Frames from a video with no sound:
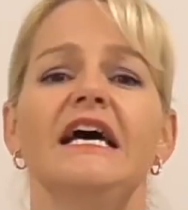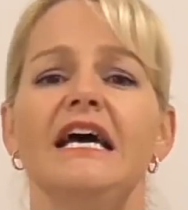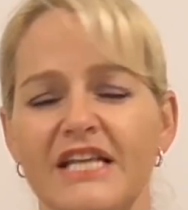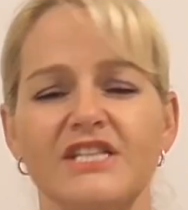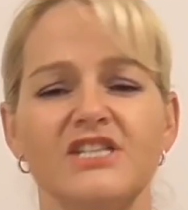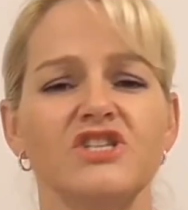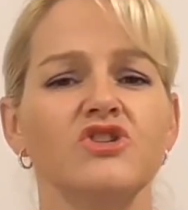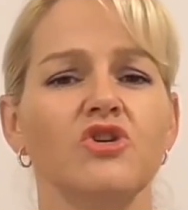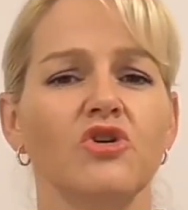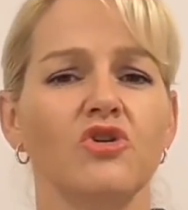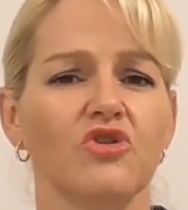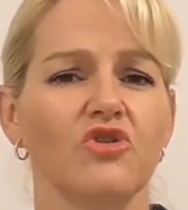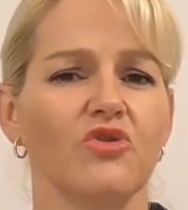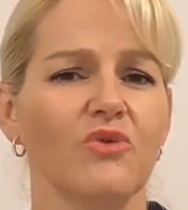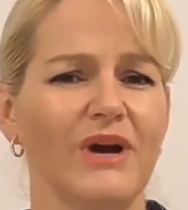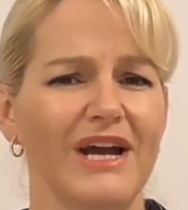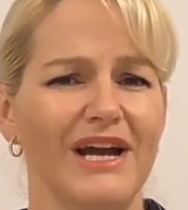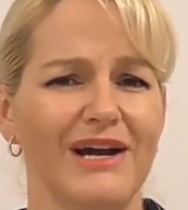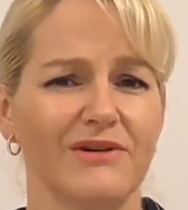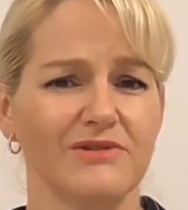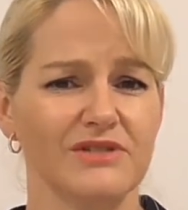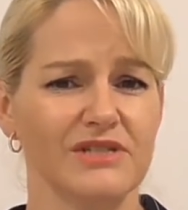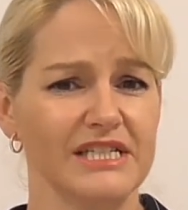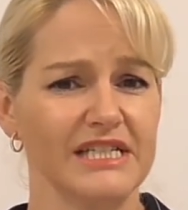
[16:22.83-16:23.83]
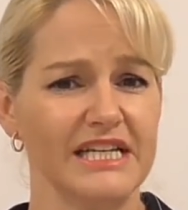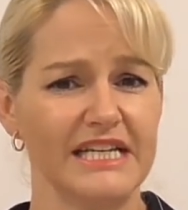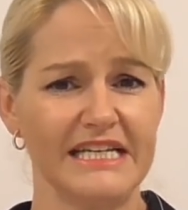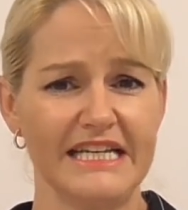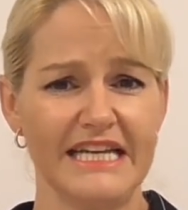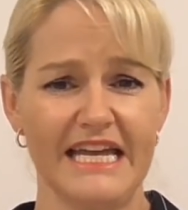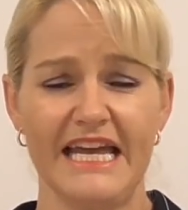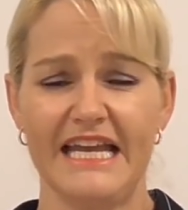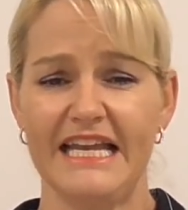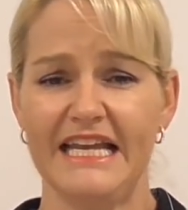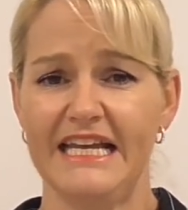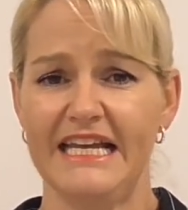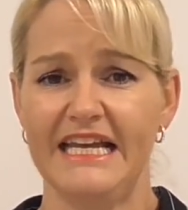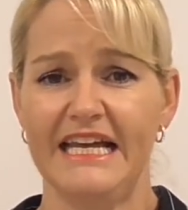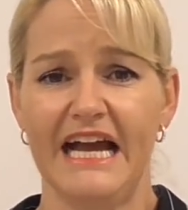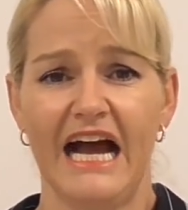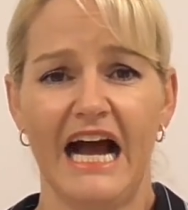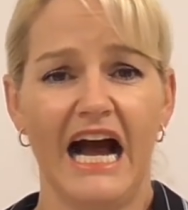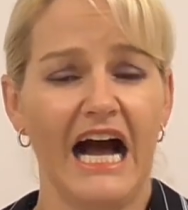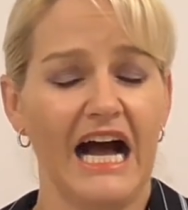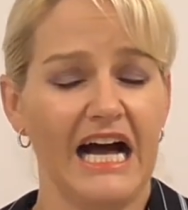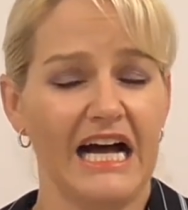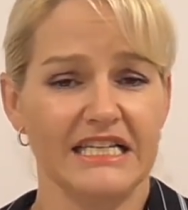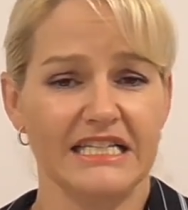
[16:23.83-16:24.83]
It's not grounded in any
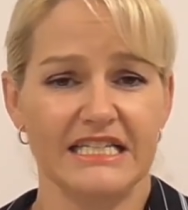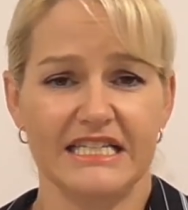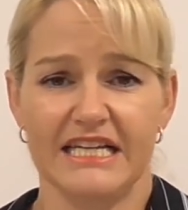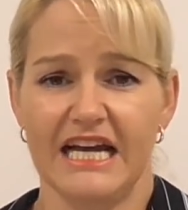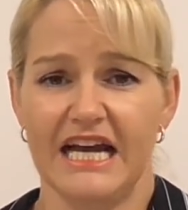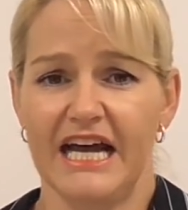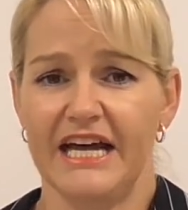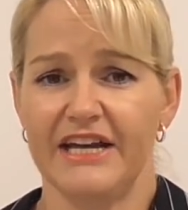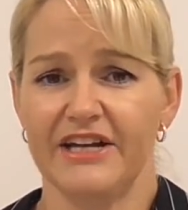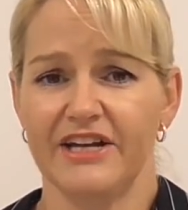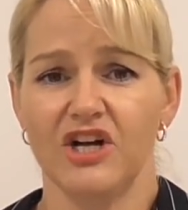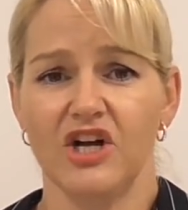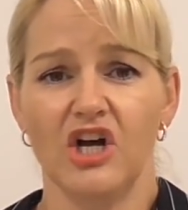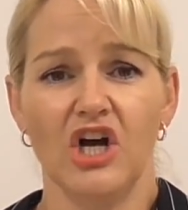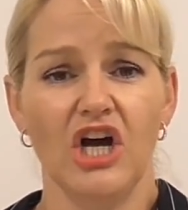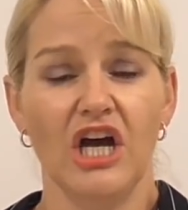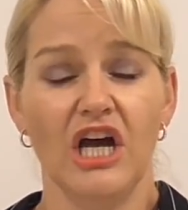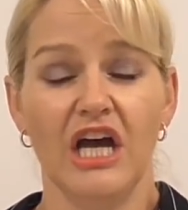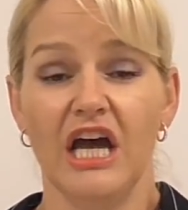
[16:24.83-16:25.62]
hard data.